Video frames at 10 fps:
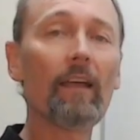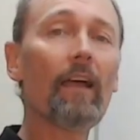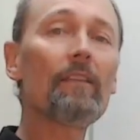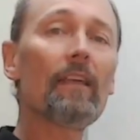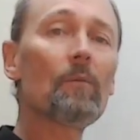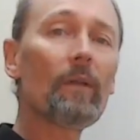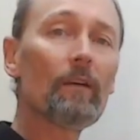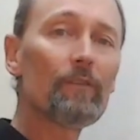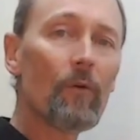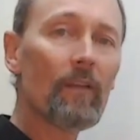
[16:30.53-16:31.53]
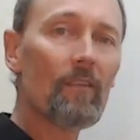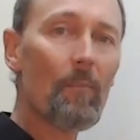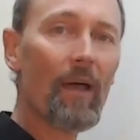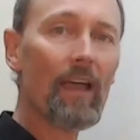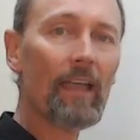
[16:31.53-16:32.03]
And then we avoid the
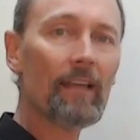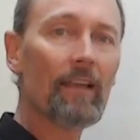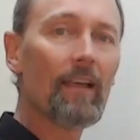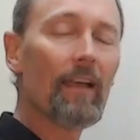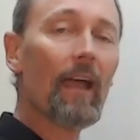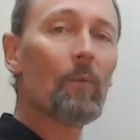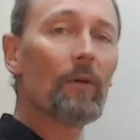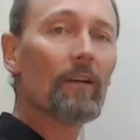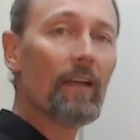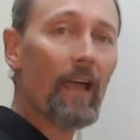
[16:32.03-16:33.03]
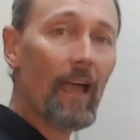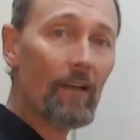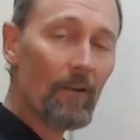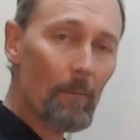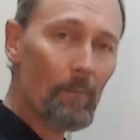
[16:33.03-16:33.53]
pain and we're going to
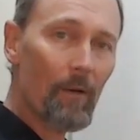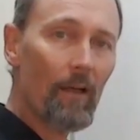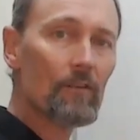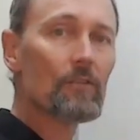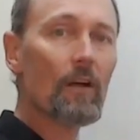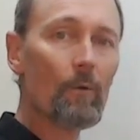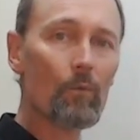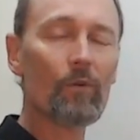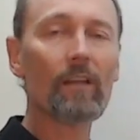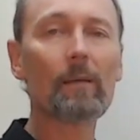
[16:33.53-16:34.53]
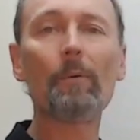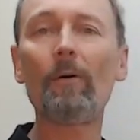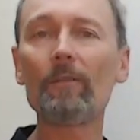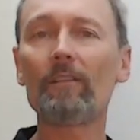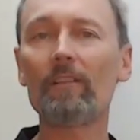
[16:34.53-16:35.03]
have a bunch of really
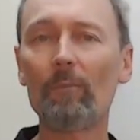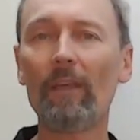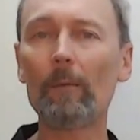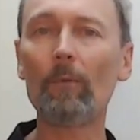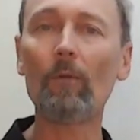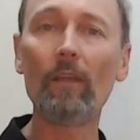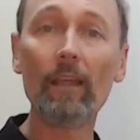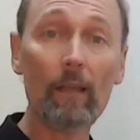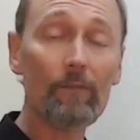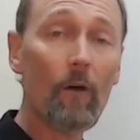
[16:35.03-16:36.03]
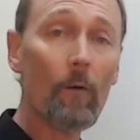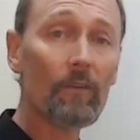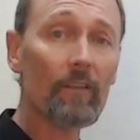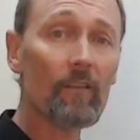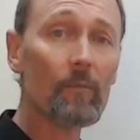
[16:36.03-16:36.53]
positive people involved
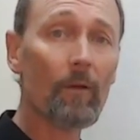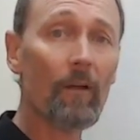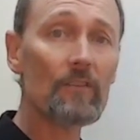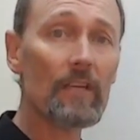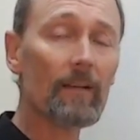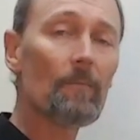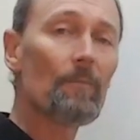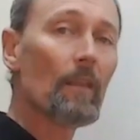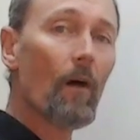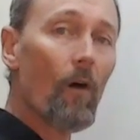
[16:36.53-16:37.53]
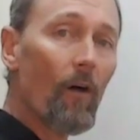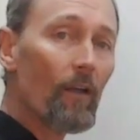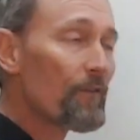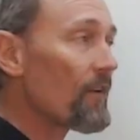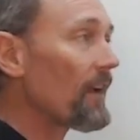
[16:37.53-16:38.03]
in this project. I
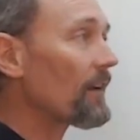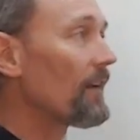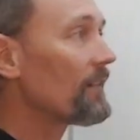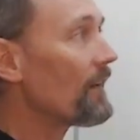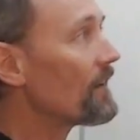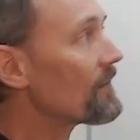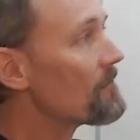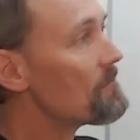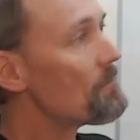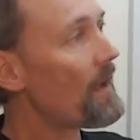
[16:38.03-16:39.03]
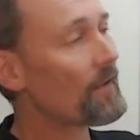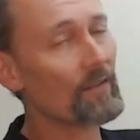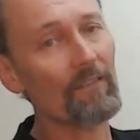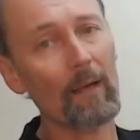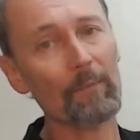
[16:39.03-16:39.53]
think there's a
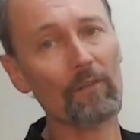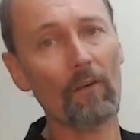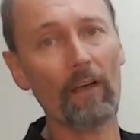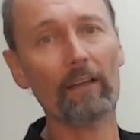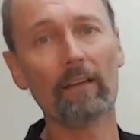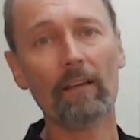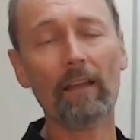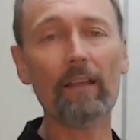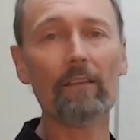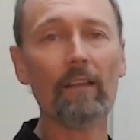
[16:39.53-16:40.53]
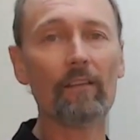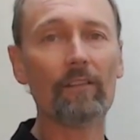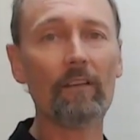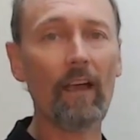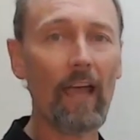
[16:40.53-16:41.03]
massive upside in this.
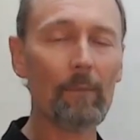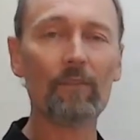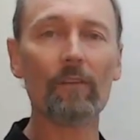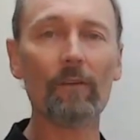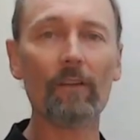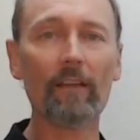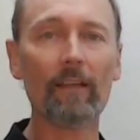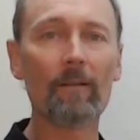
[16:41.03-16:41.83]
Absolutely.